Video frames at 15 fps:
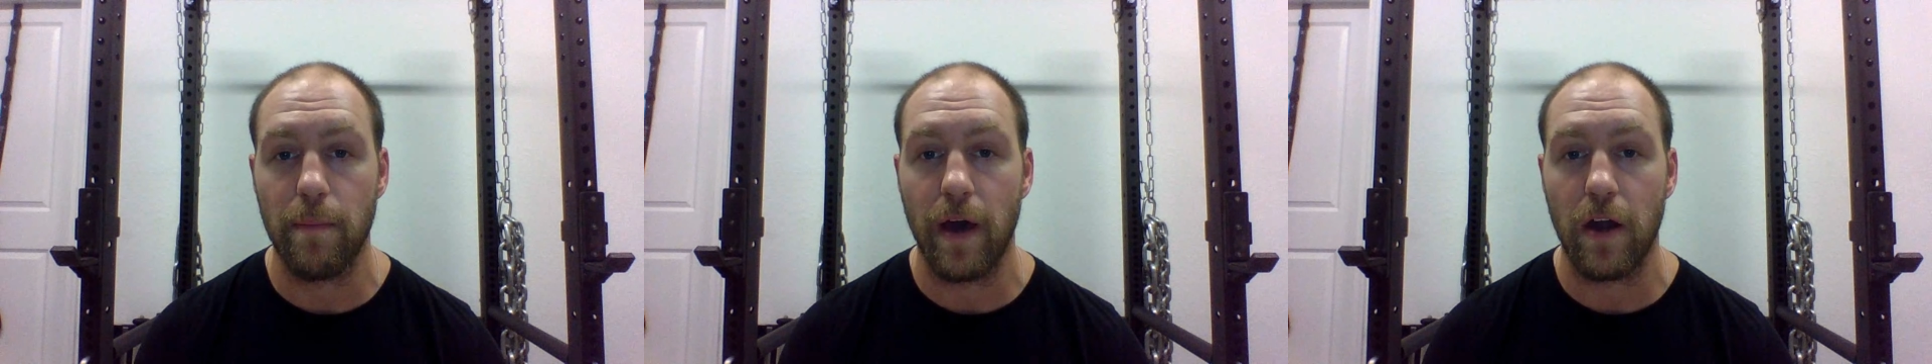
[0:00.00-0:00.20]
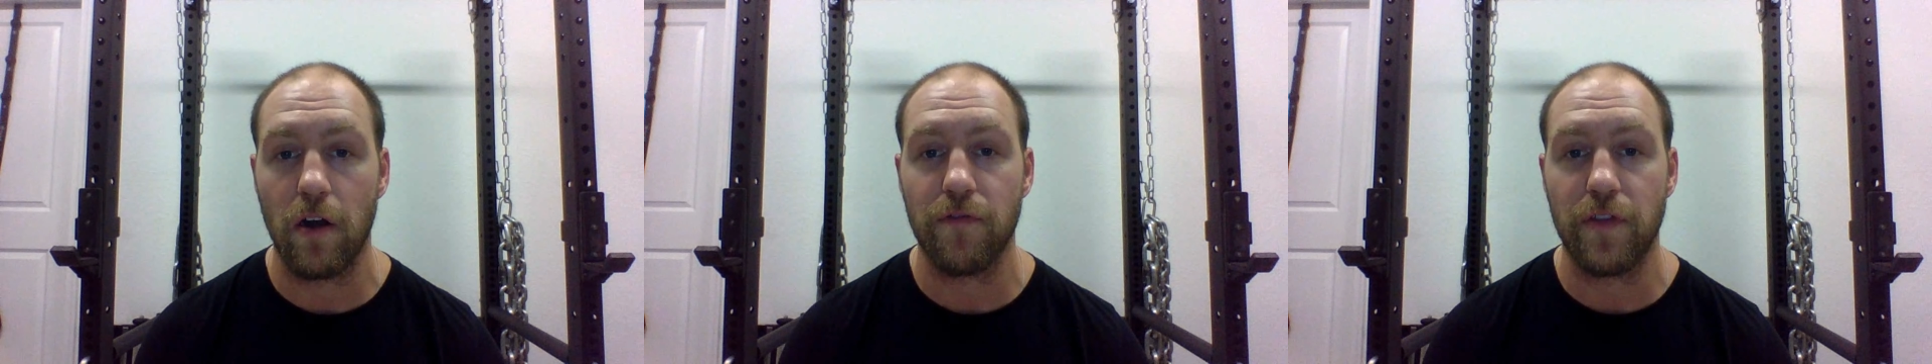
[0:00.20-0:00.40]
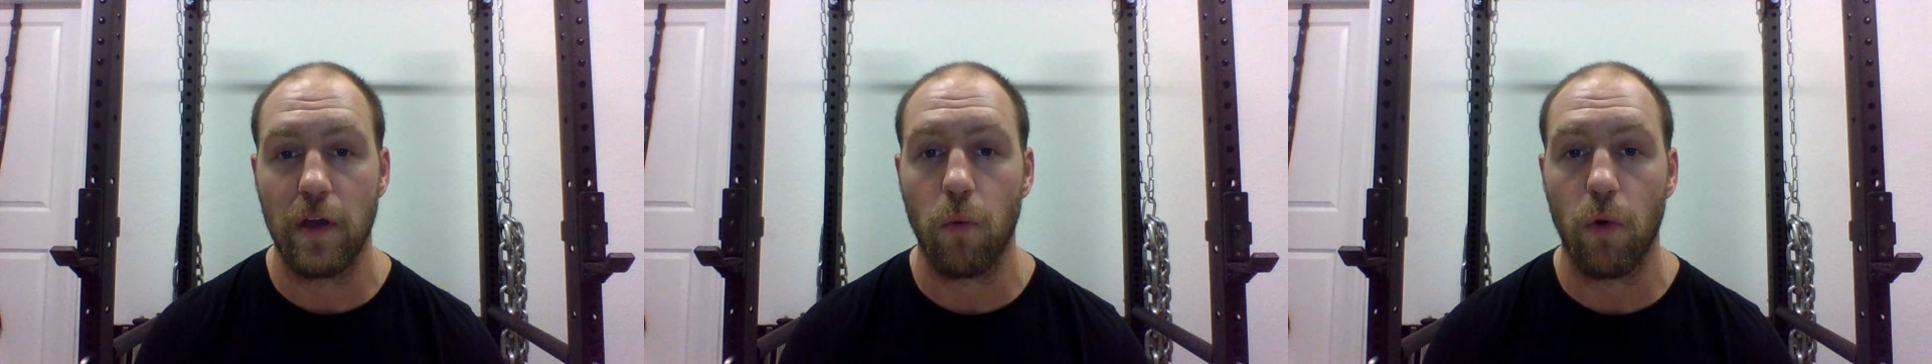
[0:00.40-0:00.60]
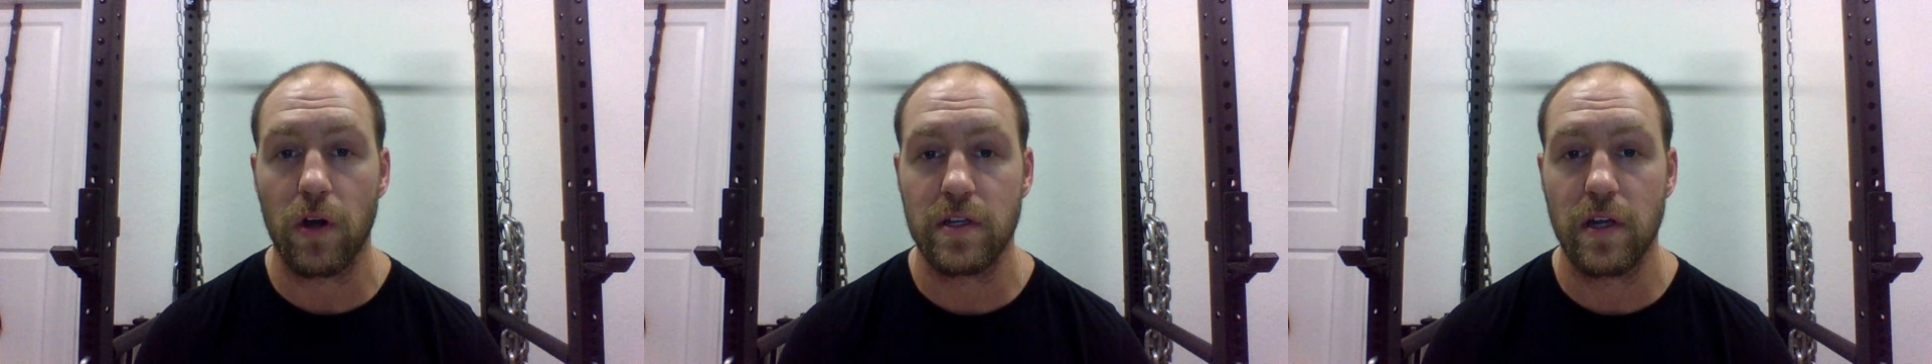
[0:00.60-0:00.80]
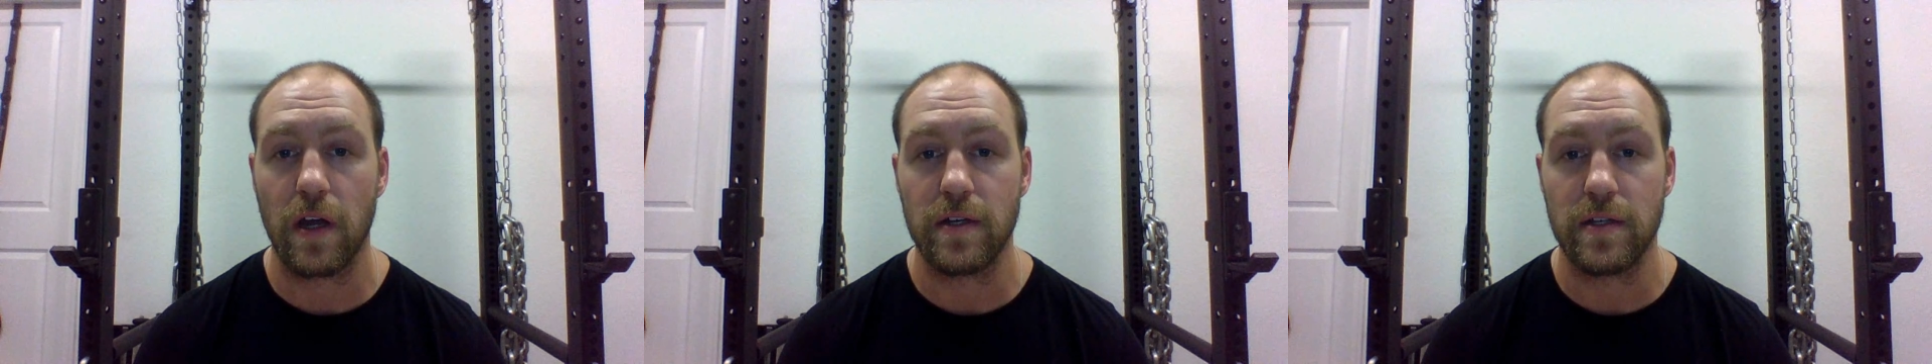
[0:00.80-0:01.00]
better if they
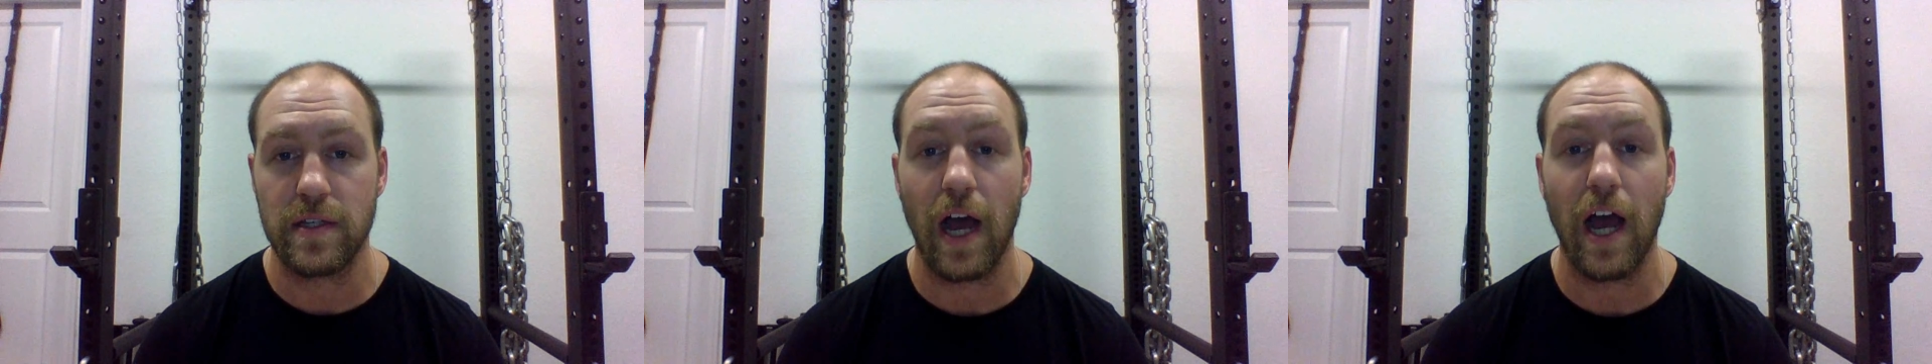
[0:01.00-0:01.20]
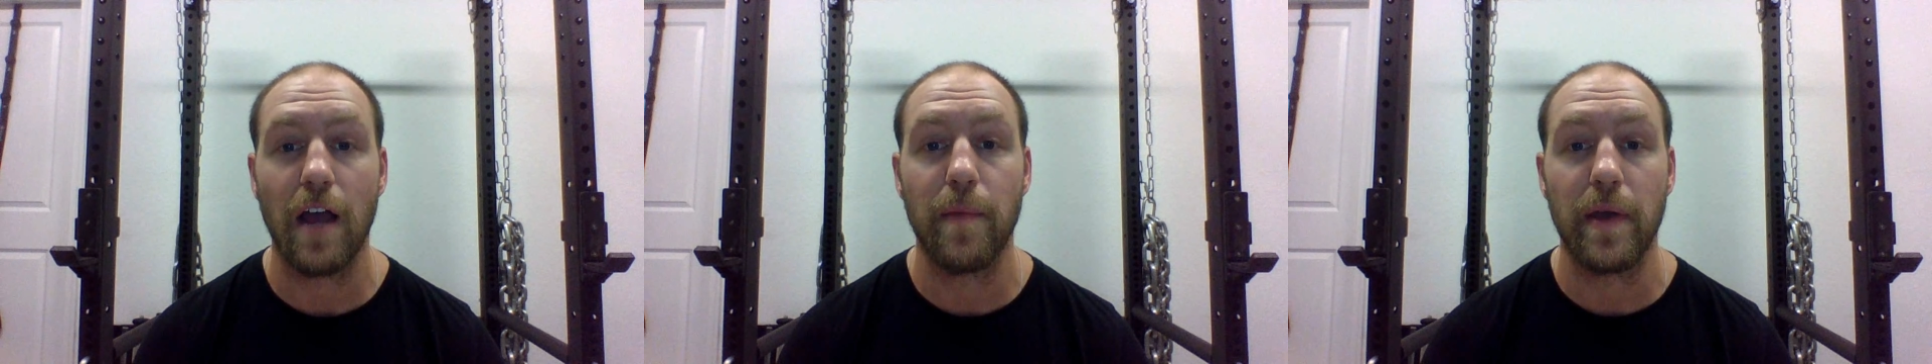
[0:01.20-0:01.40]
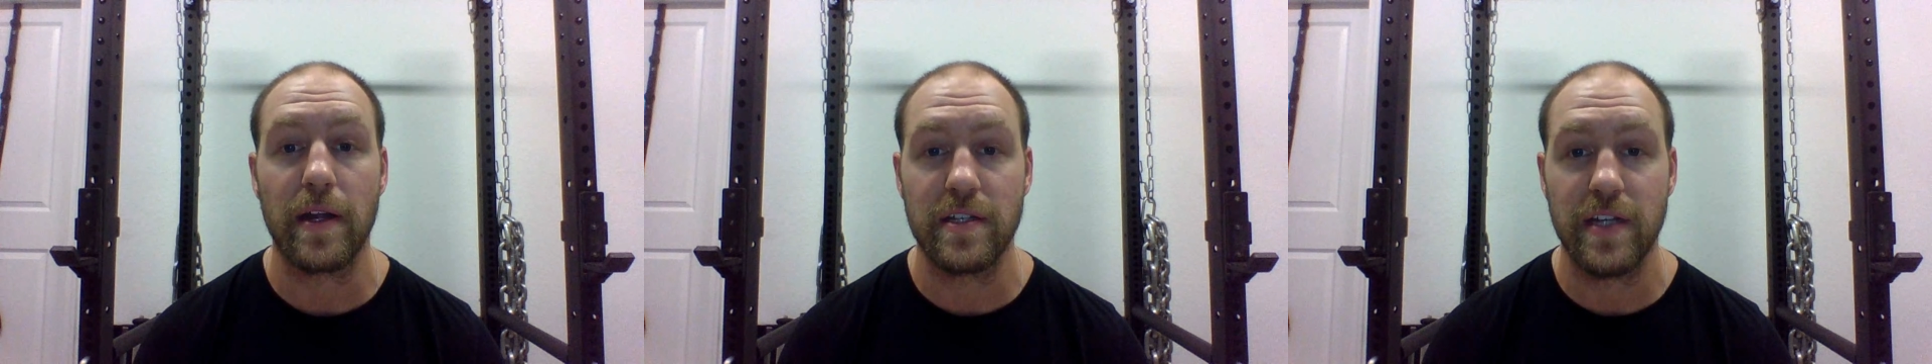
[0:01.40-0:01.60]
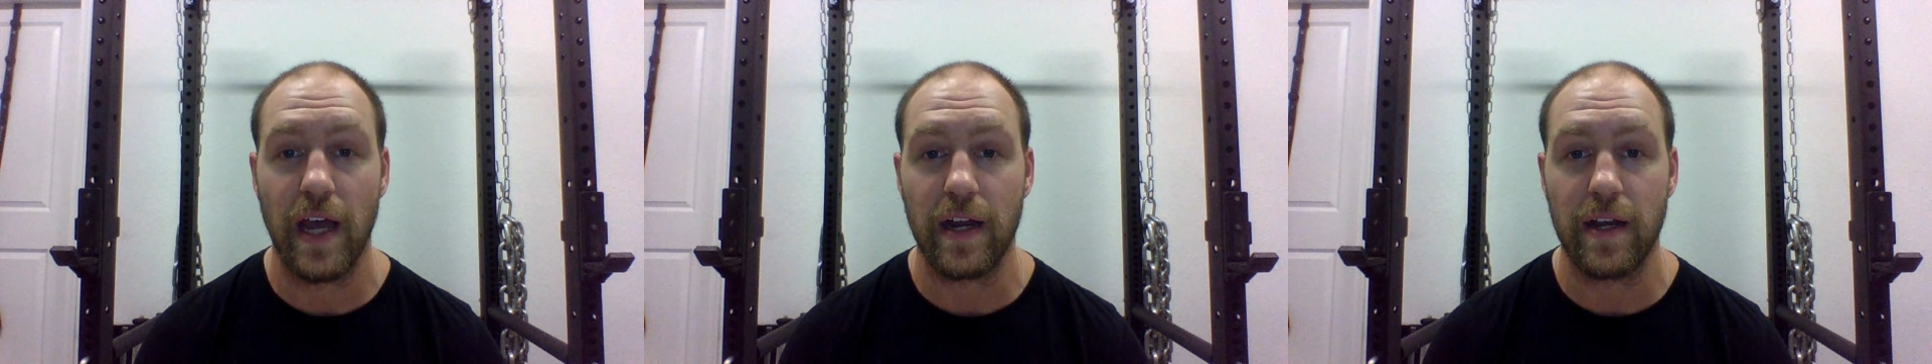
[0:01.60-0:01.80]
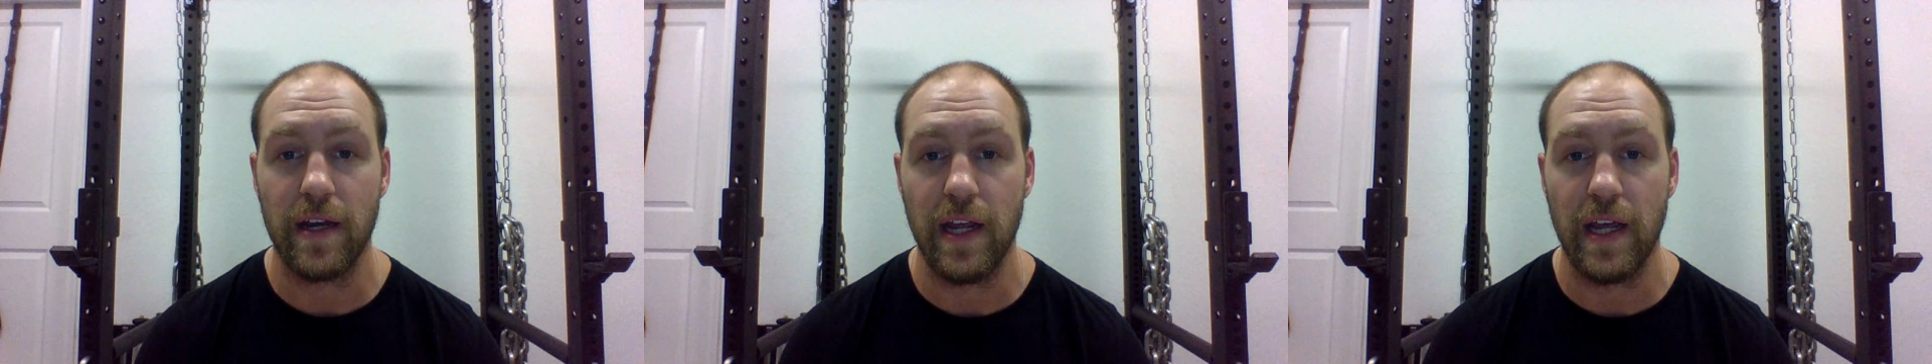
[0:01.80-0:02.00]
worked on timing,
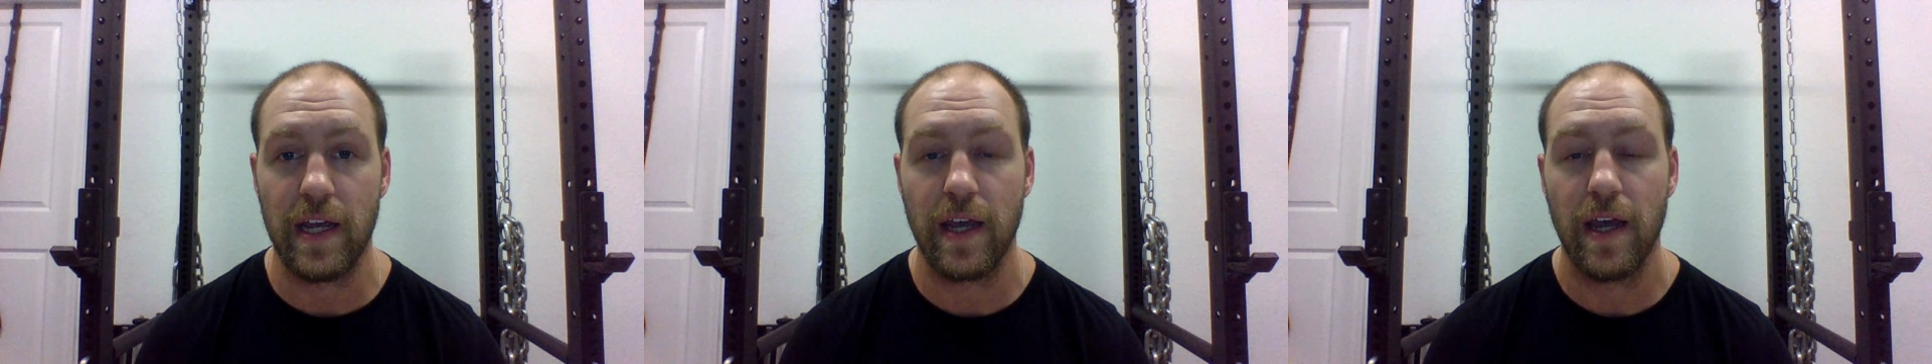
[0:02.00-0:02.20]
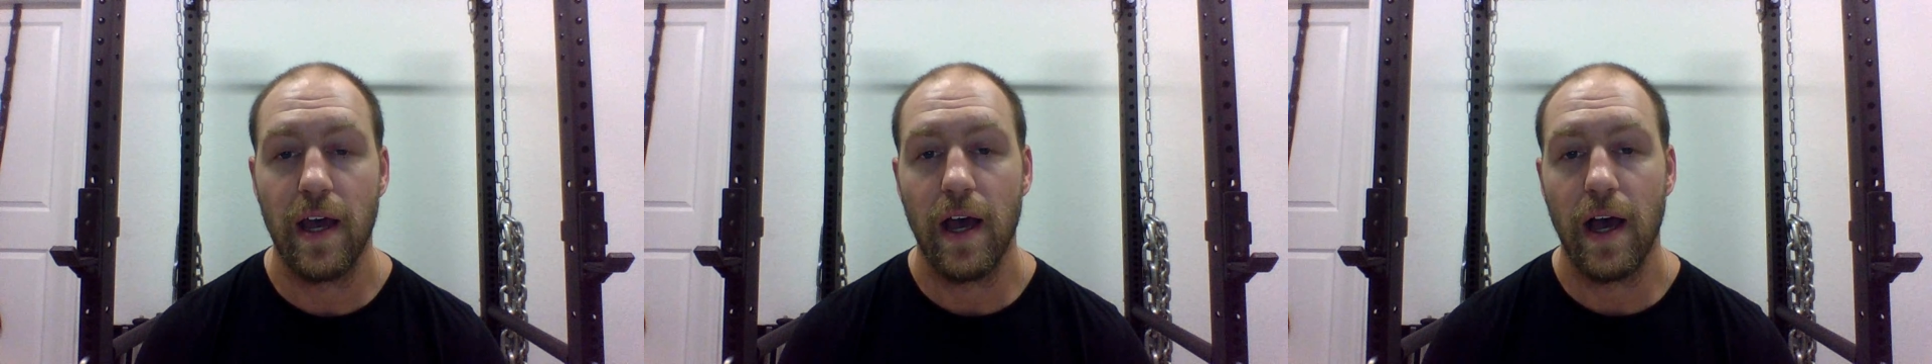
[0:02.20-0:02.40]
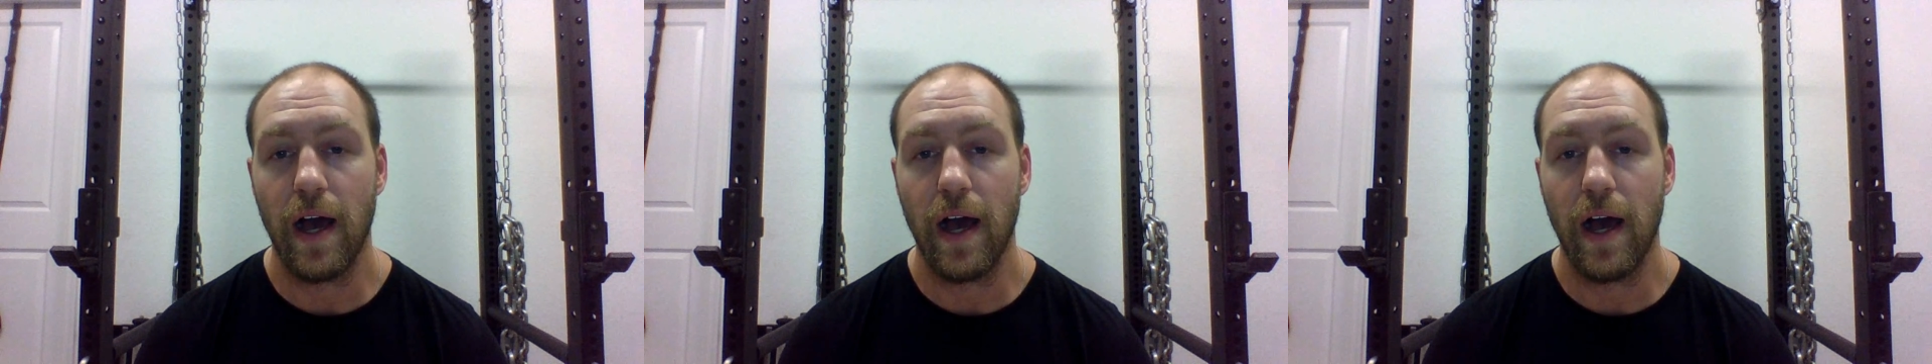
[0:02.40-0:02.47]
technique,